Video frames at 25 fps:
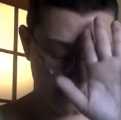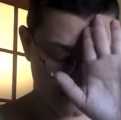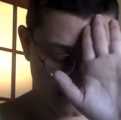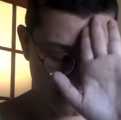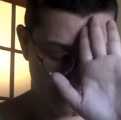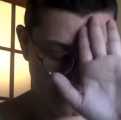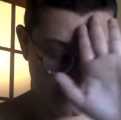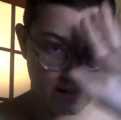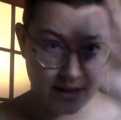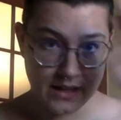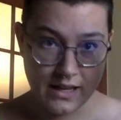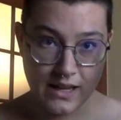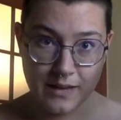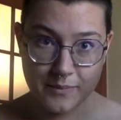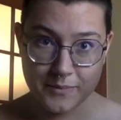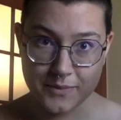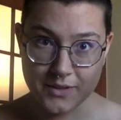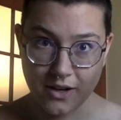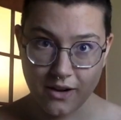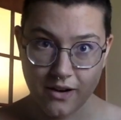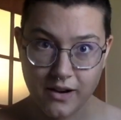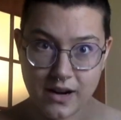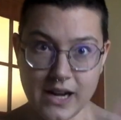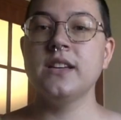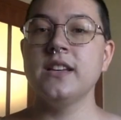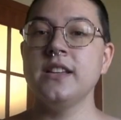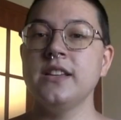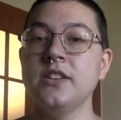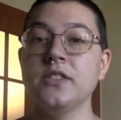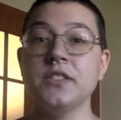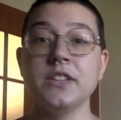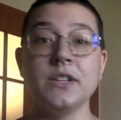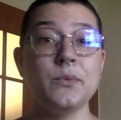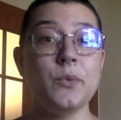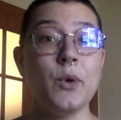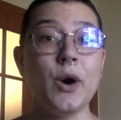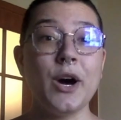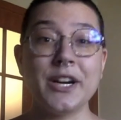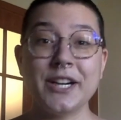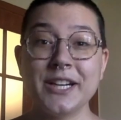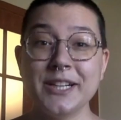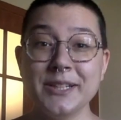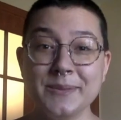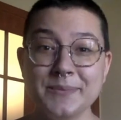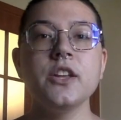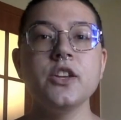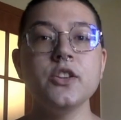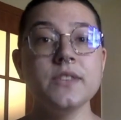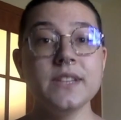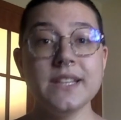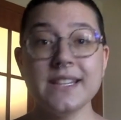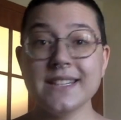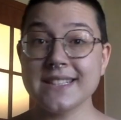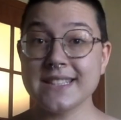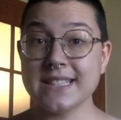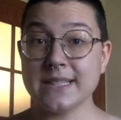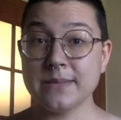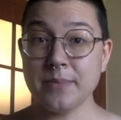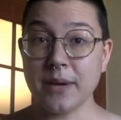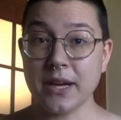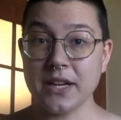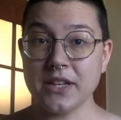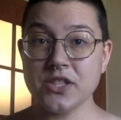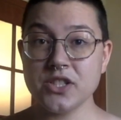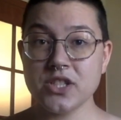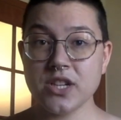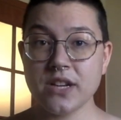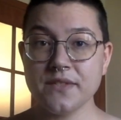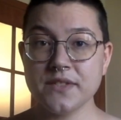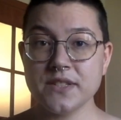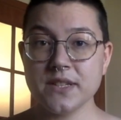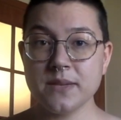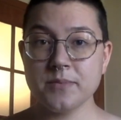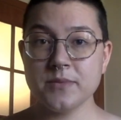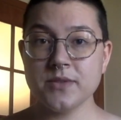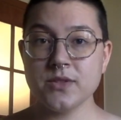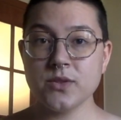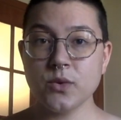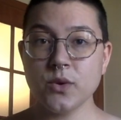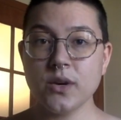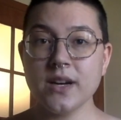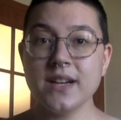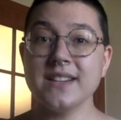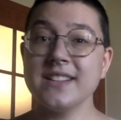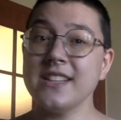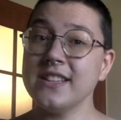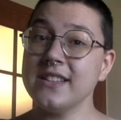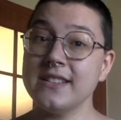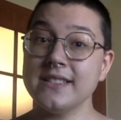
I'm sorry. You'll need water. You'll need a sponge of some sort.